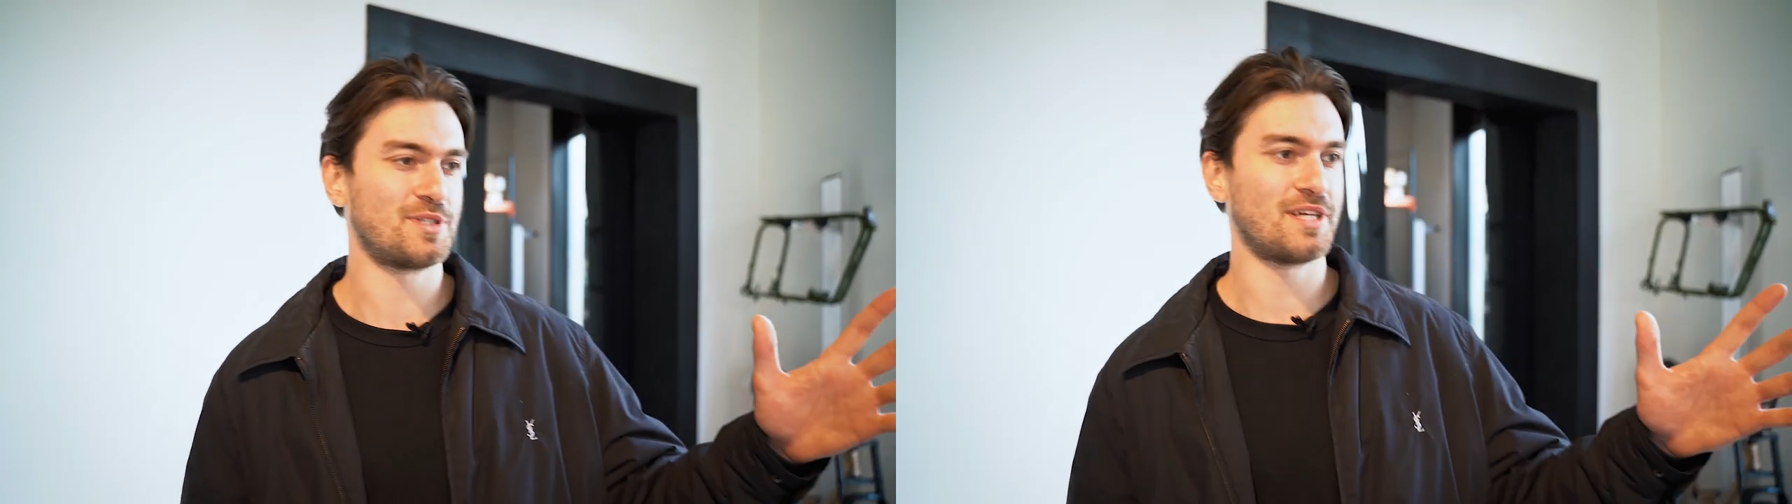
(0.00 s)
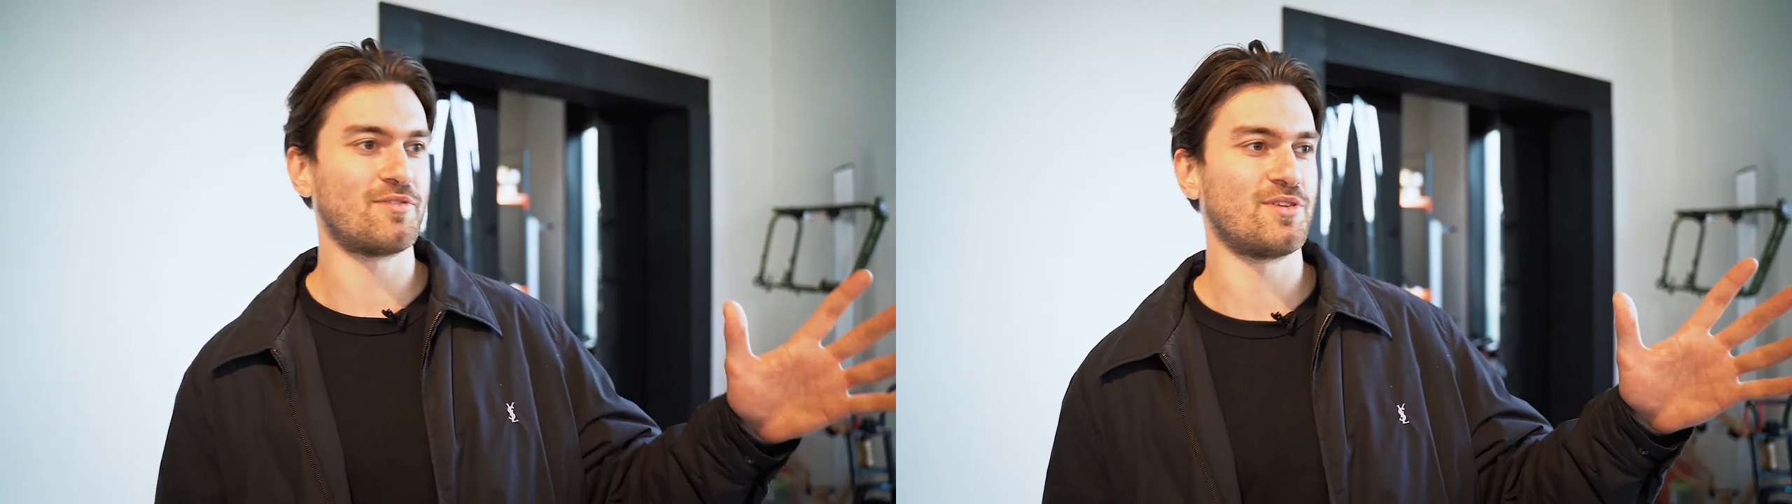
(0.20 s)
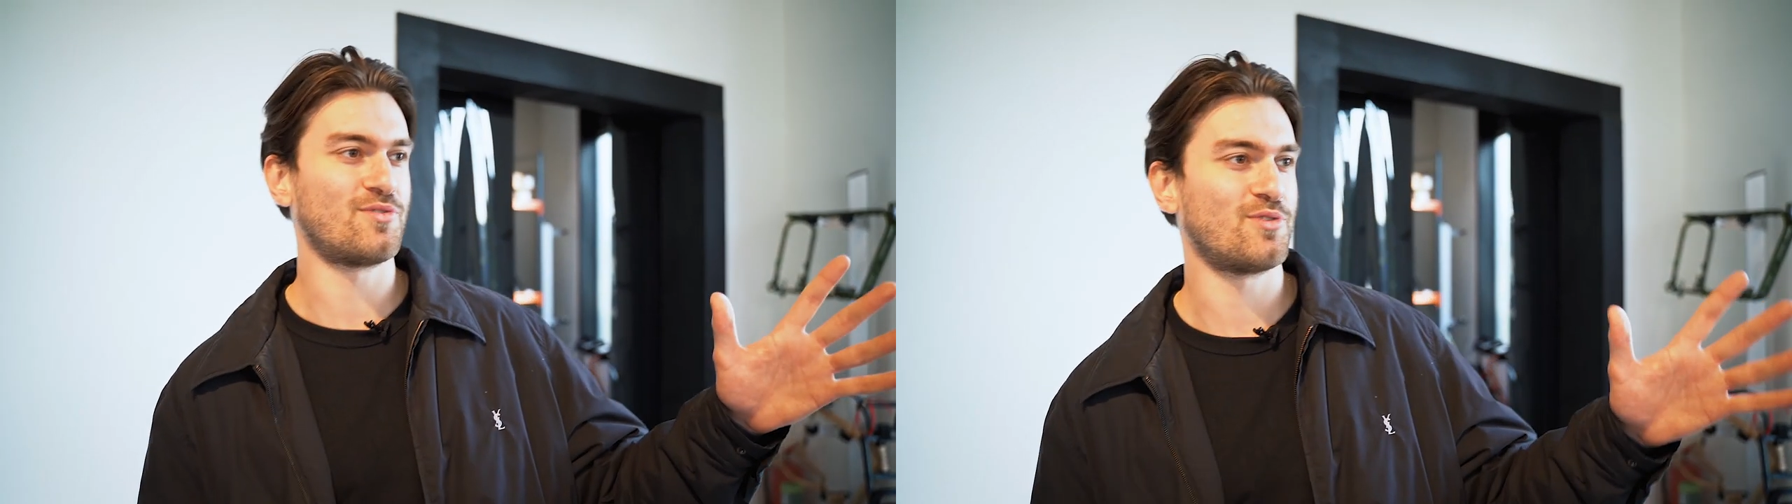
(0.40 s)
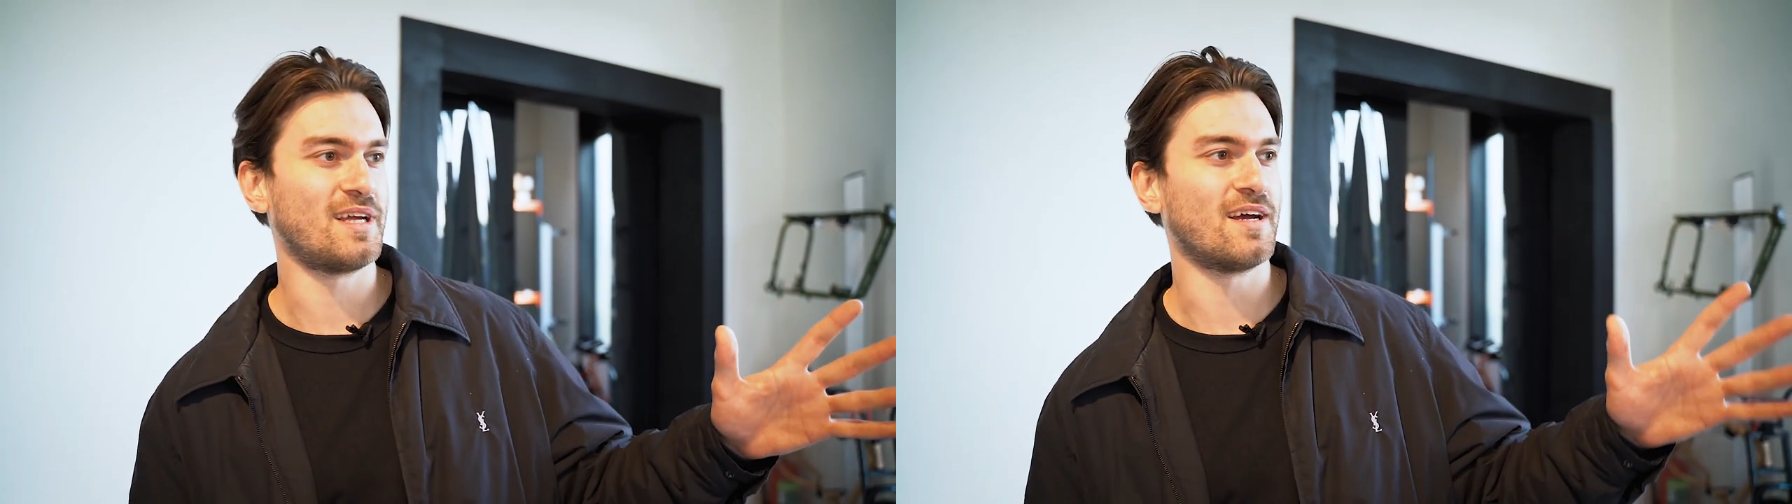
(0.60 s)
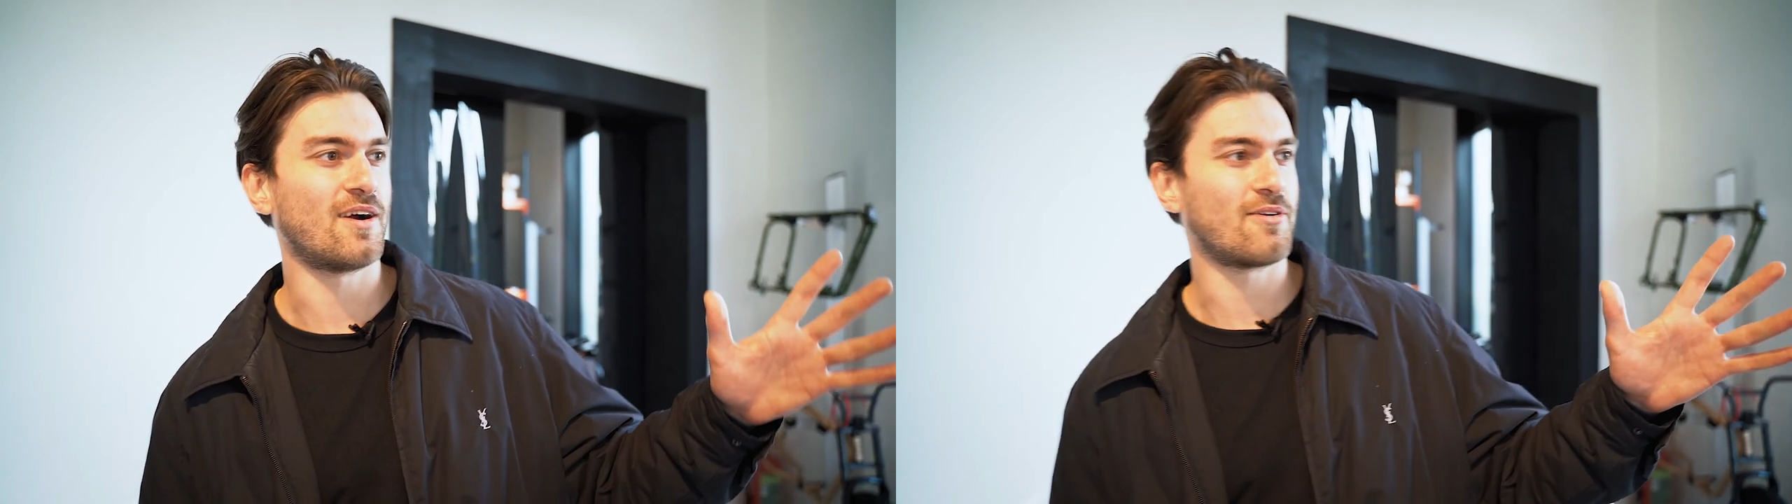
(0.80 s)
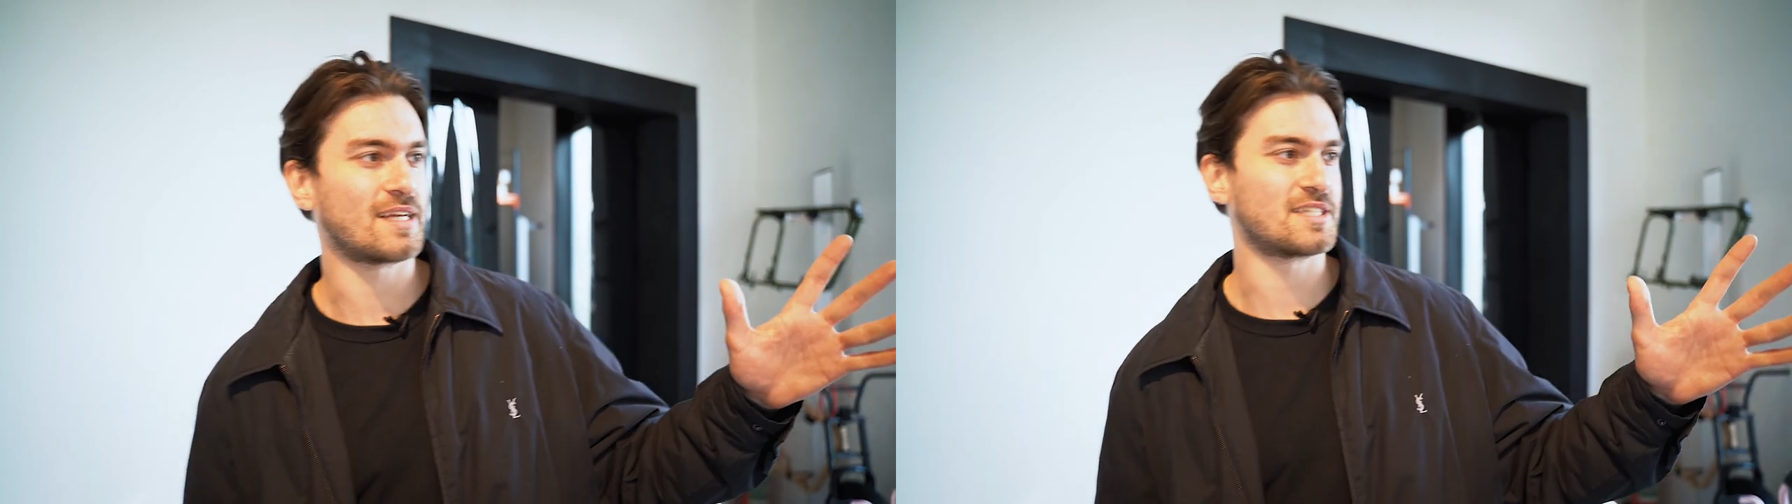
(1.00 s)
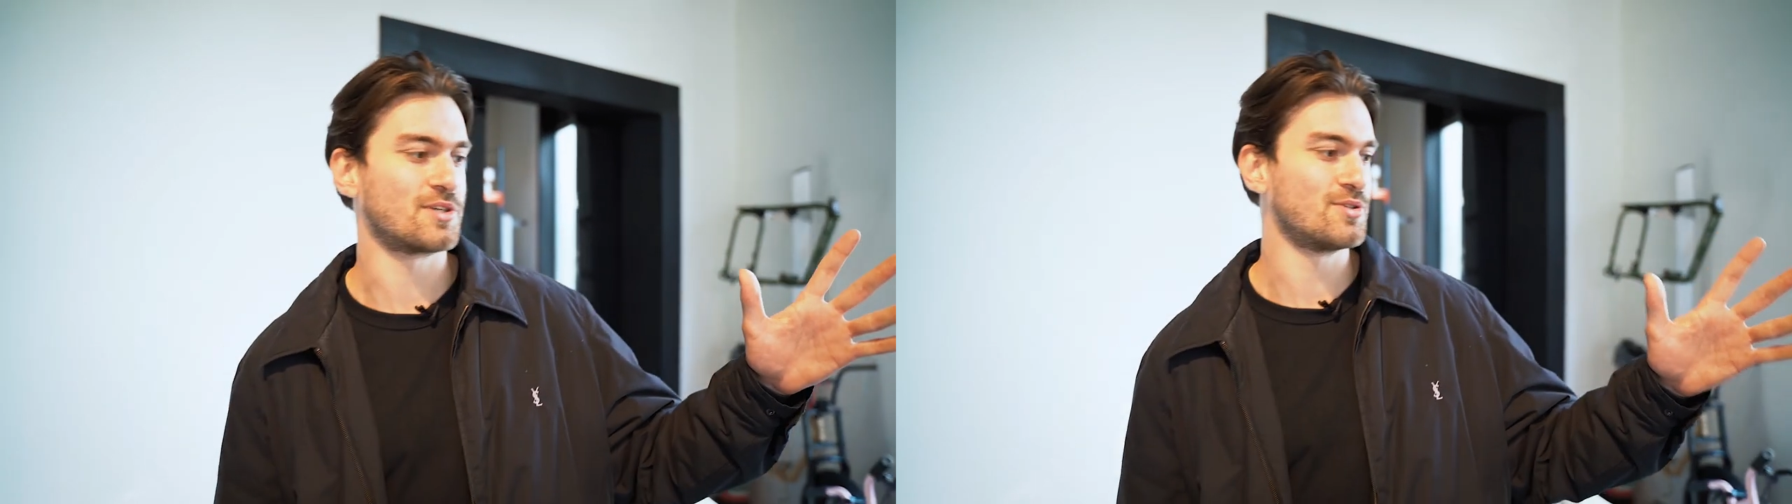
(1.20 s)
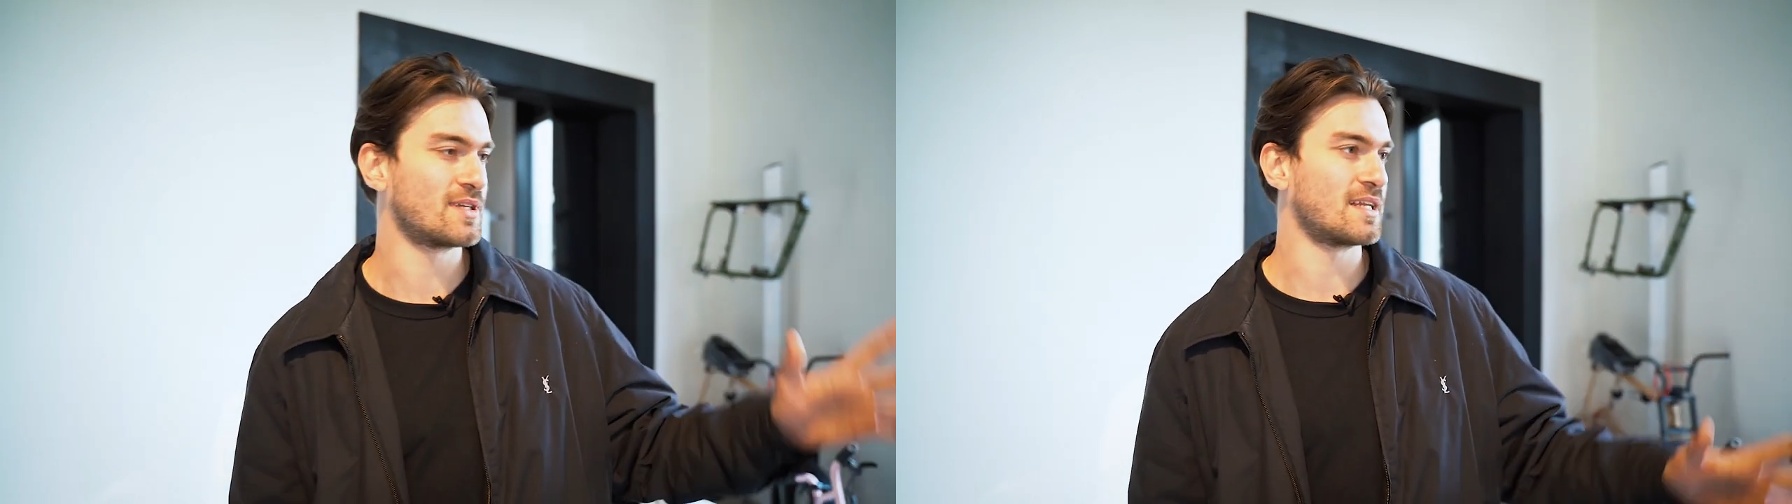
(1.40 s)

73 RX a good